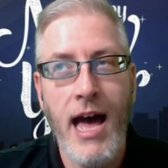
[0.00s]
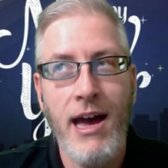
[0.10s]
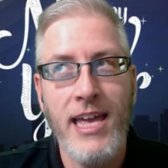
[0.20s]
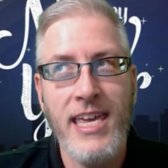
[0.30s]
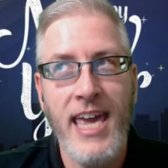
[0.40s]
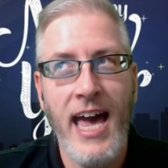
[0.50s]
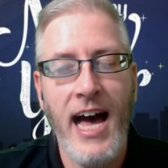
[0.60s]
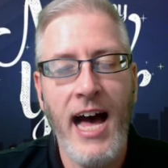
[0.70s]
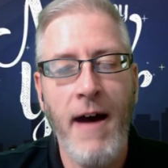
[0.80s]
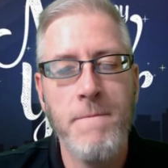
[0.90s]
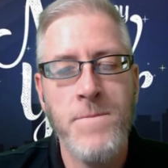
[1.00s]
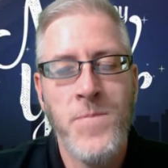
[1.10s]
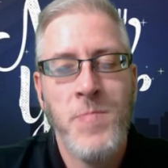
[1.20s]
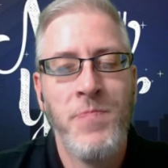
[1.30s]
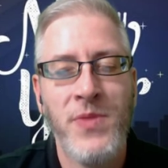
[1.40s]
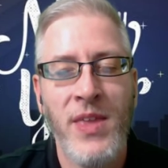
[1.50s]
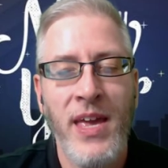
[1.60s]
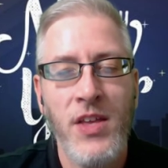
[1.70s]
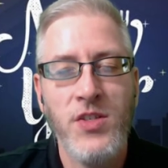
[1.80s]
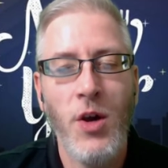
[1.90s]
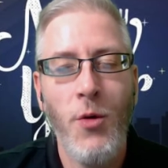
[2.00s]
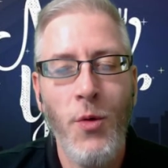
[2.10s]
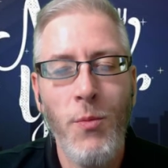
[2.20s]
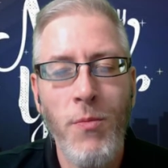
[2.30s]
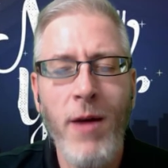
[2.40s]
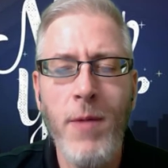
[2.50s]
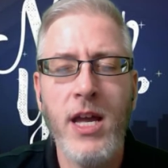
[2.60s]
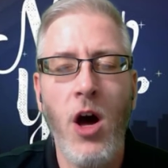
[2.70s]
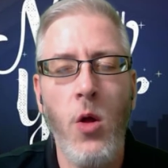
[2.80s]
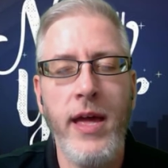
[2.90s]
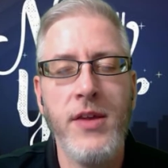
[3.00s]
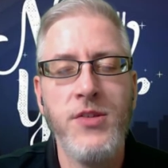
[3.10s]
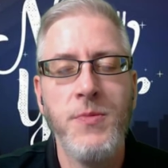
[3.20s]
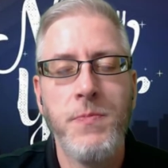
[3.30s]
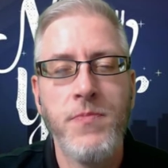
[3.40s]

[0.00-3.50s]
yeah. So what my goal is,